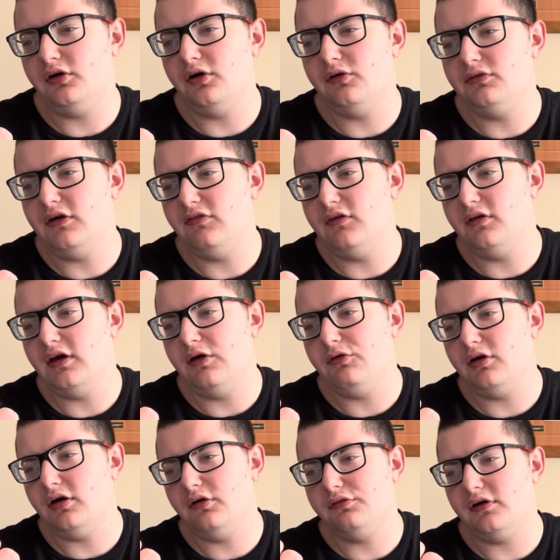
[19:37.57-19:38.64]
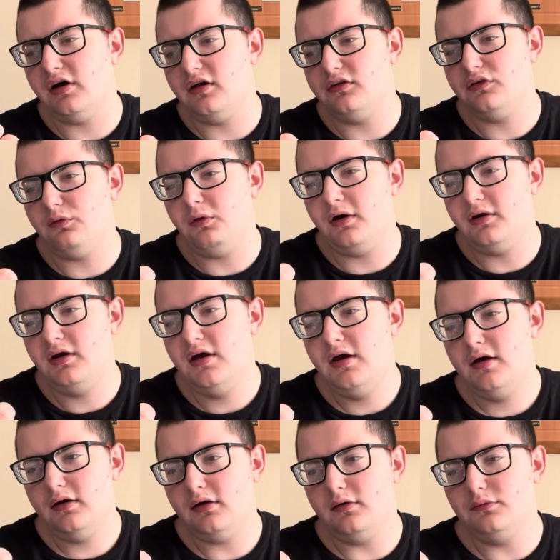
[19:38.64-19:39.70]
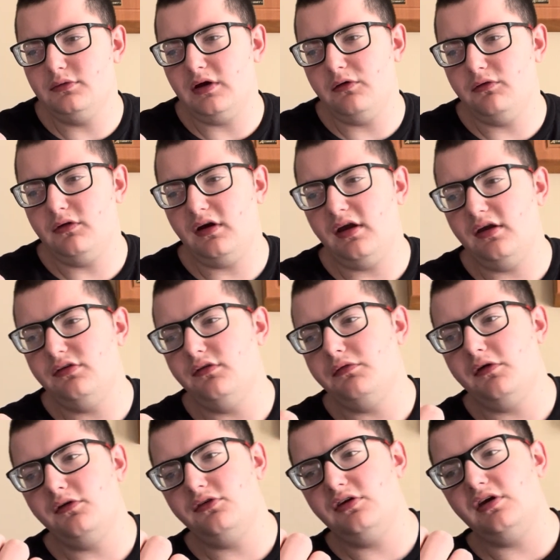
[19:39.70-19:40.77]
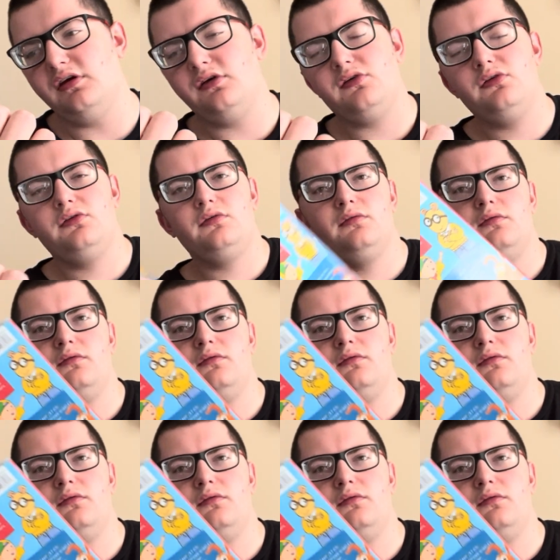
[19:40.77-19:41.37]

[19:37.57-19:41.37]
O save the day when all of Oz Squad comes down with the case of the Jinx.